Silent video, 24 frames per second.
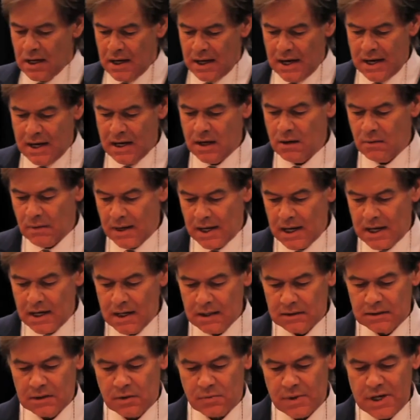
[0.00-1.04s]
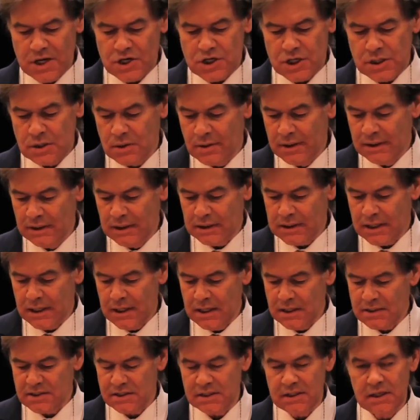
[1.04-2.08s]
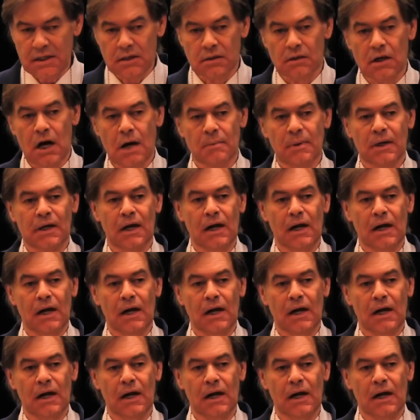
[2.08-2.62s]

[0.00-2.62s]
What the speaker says: Anyway, the ratio indicates the economic